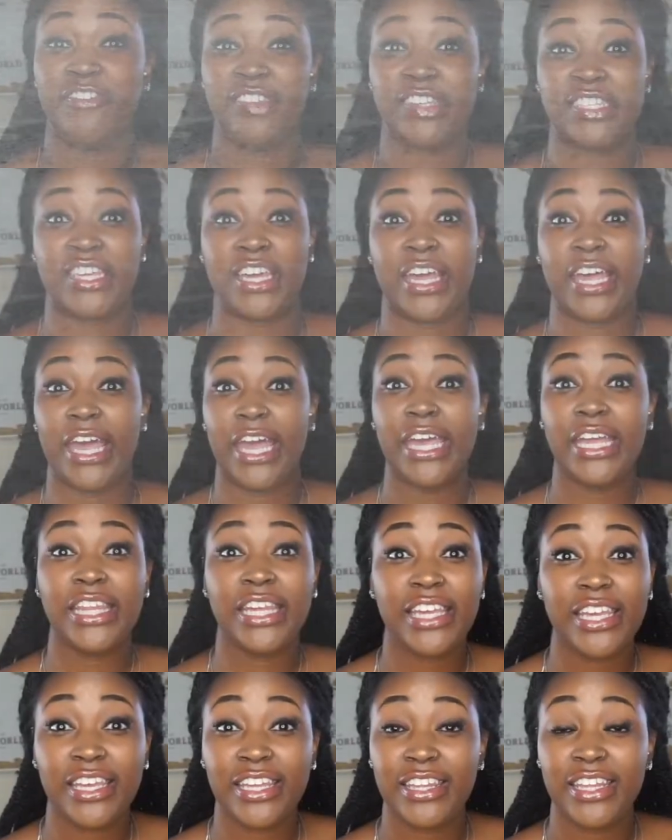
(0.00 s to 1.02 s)
a
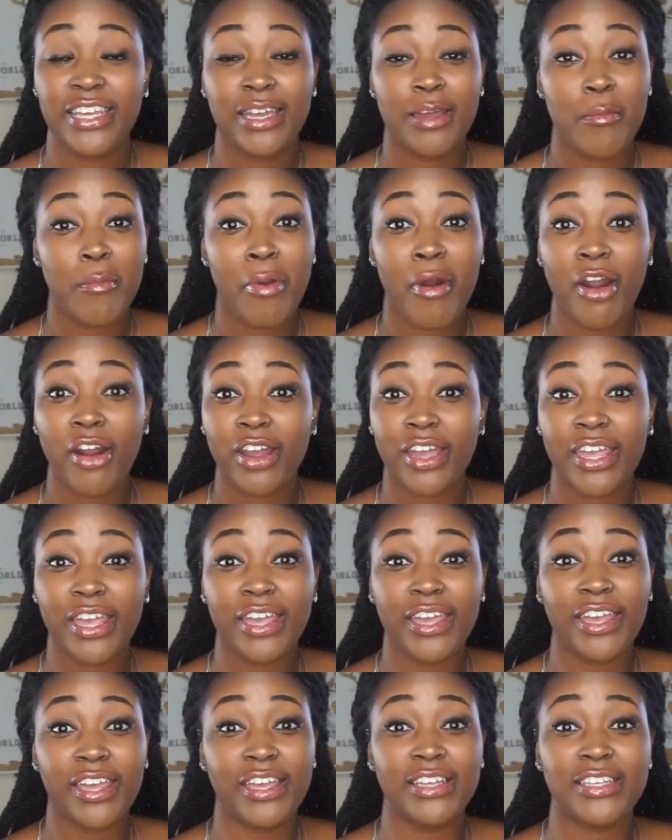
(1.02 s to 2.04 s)
gated
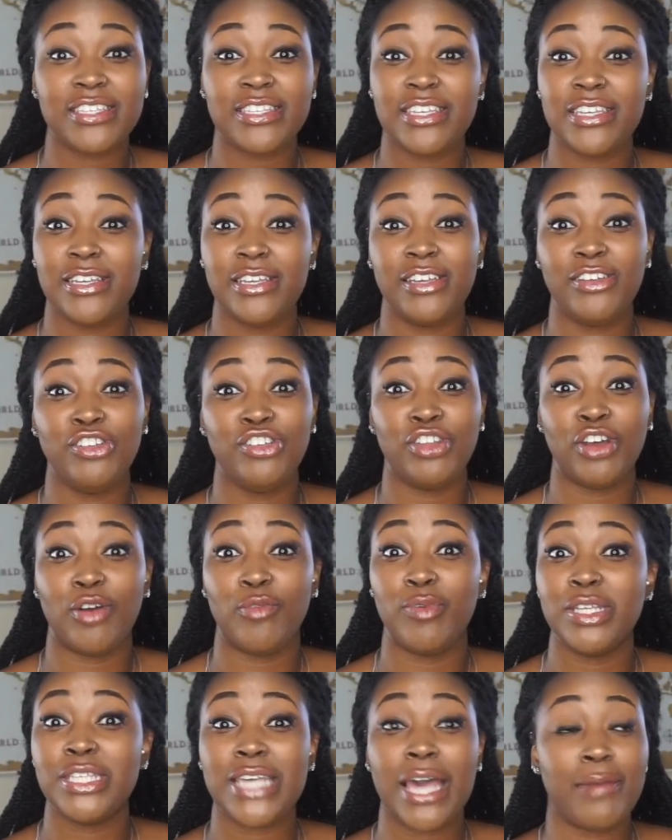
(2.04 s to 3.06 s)
parking. See, you know,
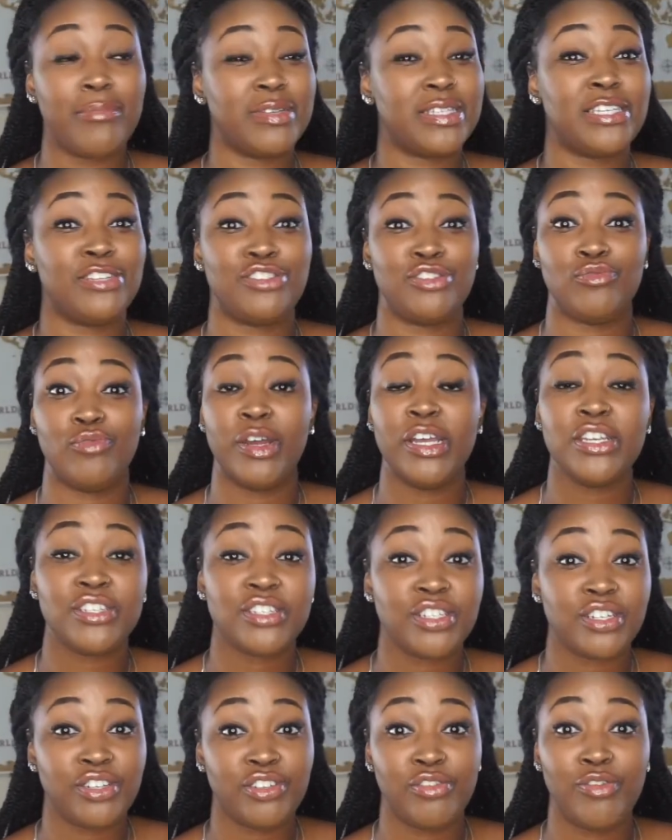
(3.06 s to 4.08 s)
what type of
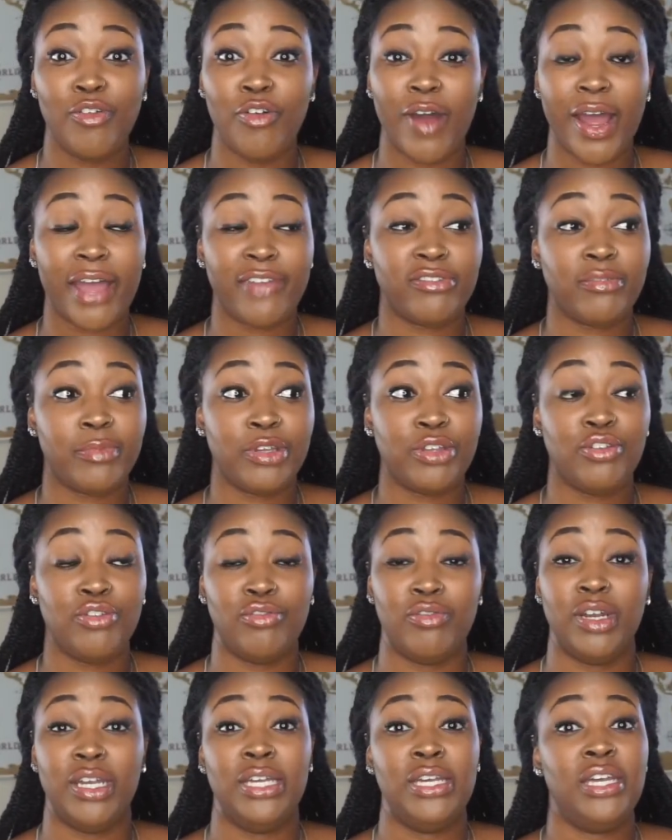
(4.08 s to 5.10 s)
situation you're going to have to be
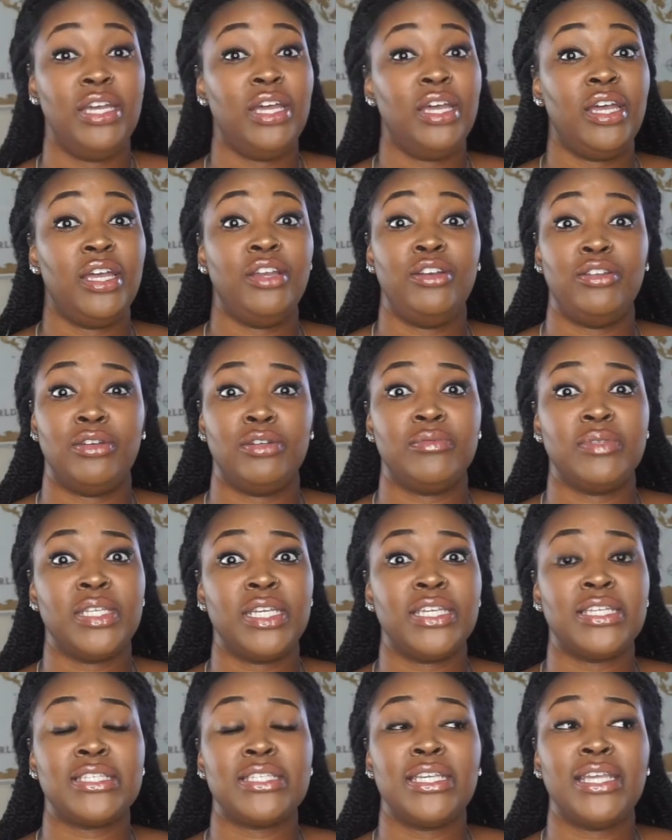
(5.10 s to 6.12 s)
doing. You know what I'm
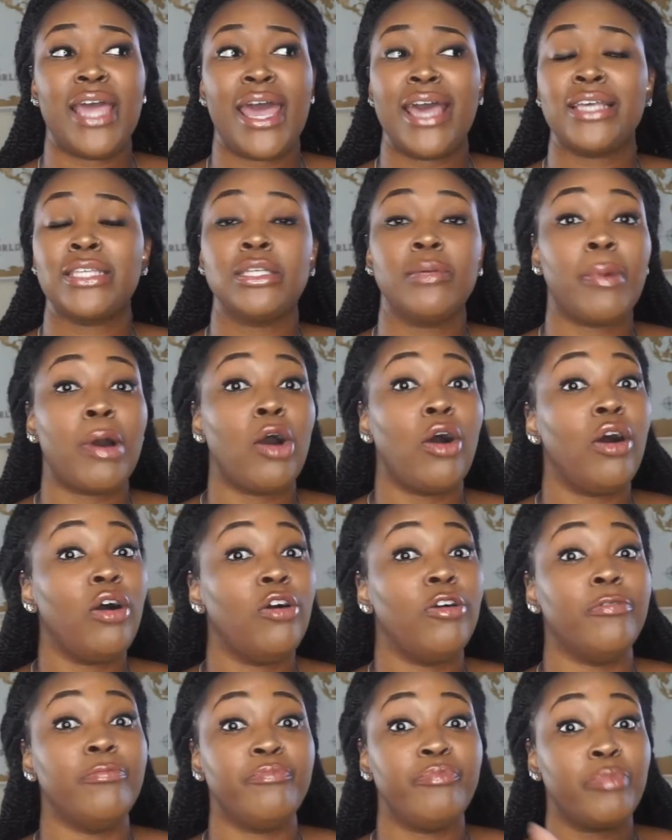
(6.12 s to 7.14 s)
saying? See, ask about,
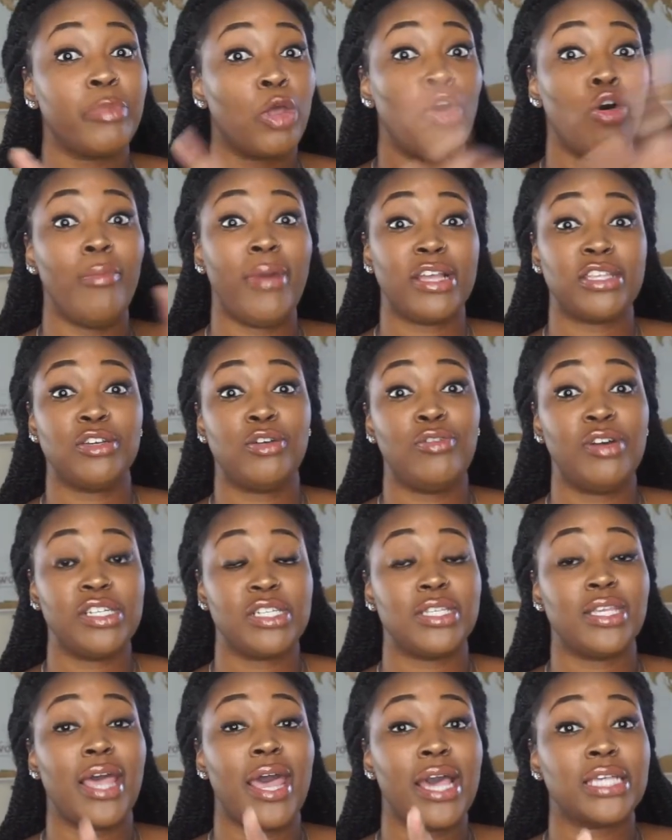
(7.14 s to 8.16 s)
going back to
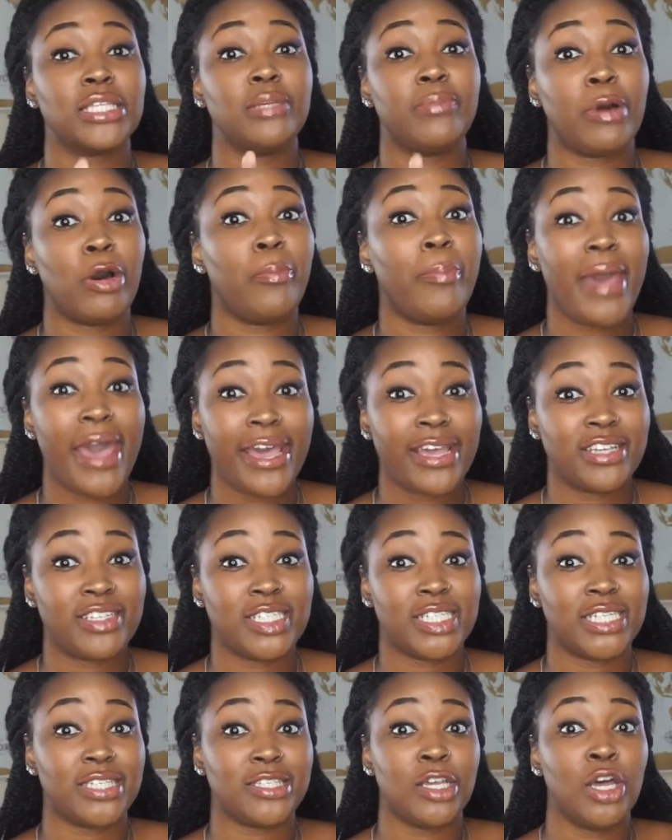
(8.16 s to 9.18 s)
questions, ask about
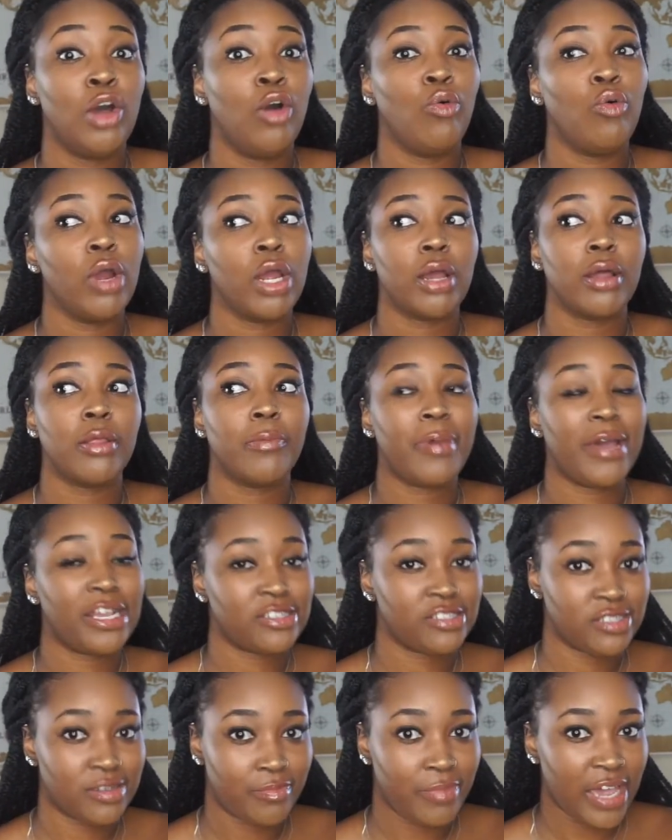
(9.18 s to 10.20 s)
packages. Where are the
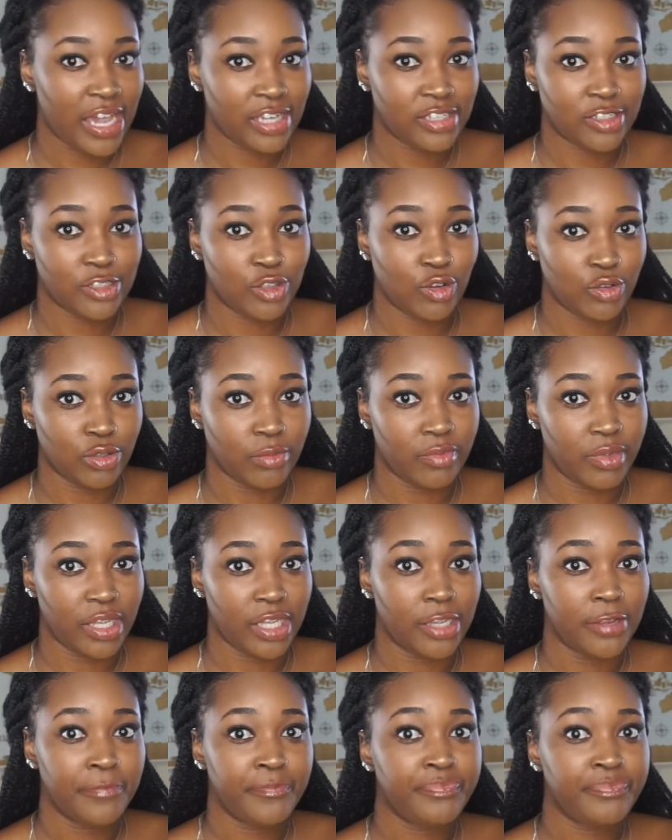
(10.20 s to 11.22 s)
packages going to be?